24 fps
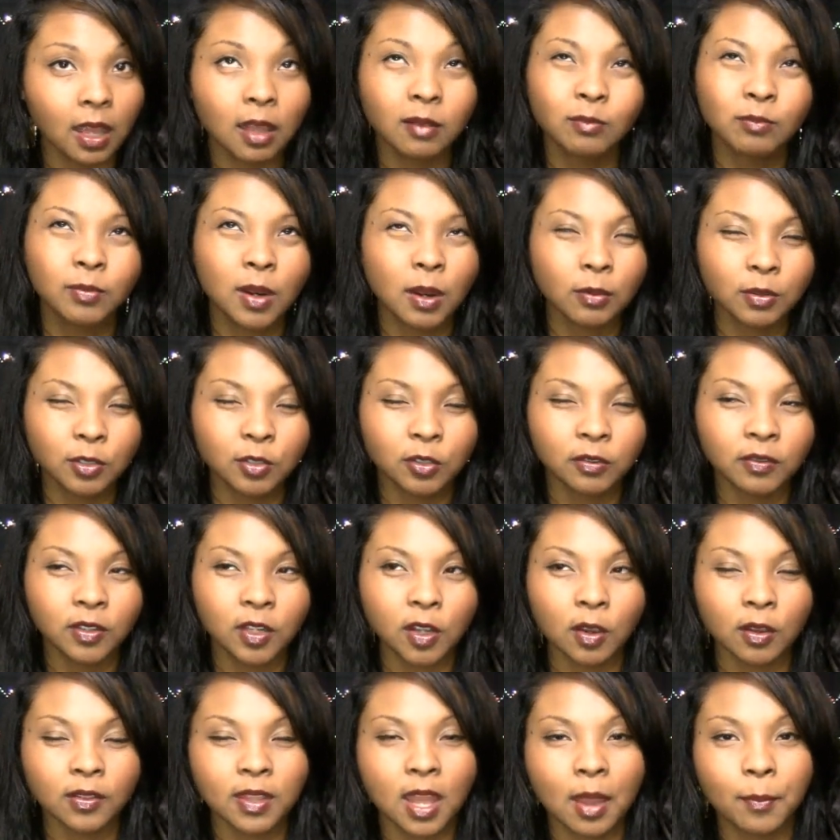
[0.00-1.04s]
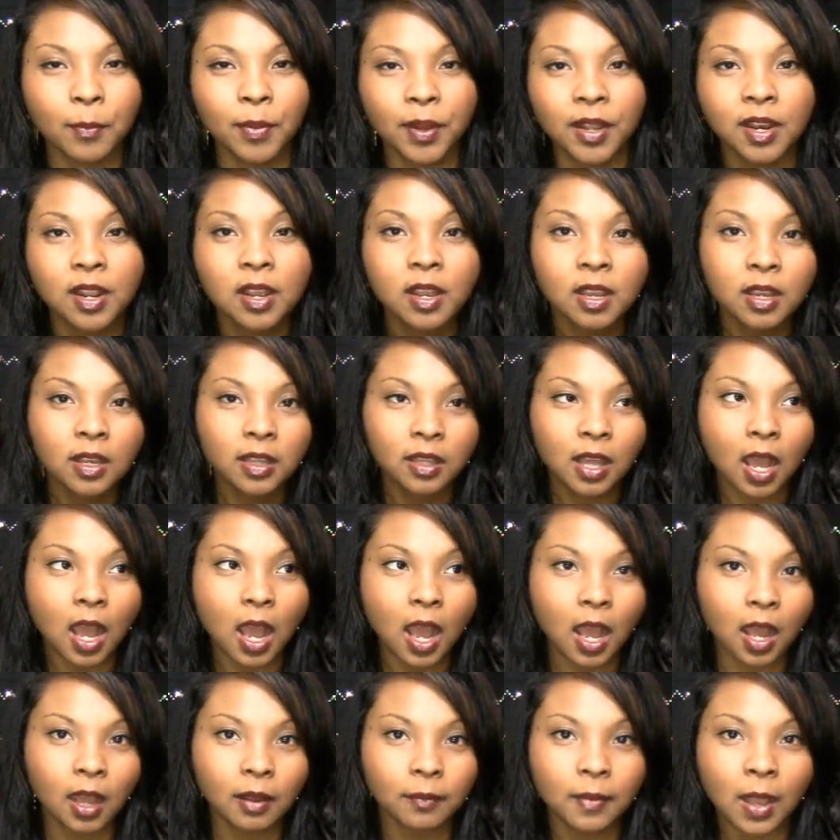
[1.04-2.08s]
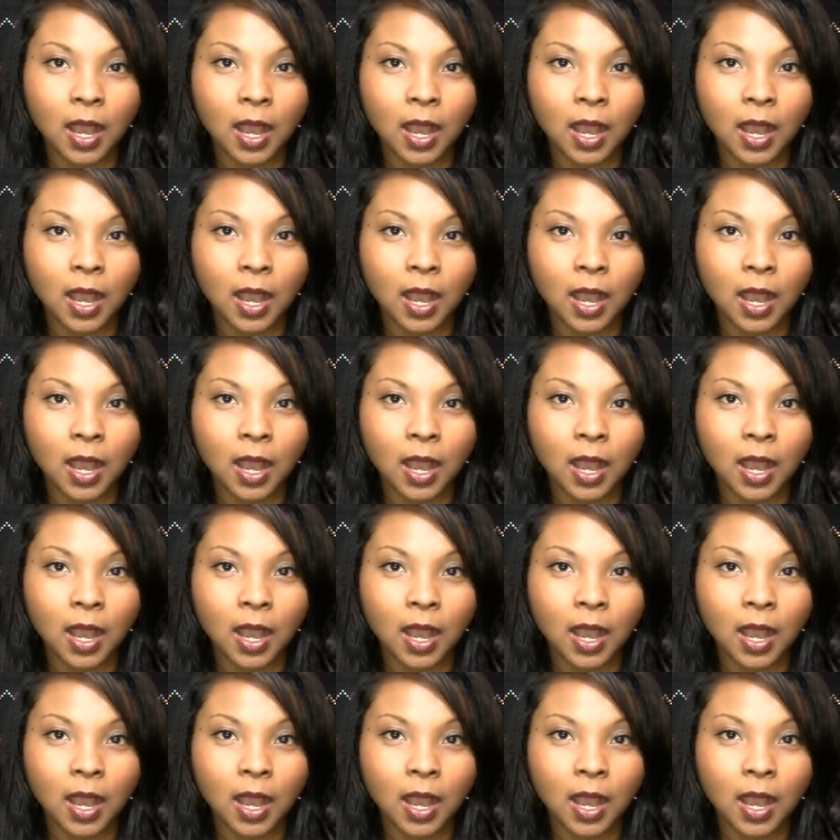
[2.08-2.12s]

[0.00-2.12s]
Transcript: I'll probably do a video on that, but uh,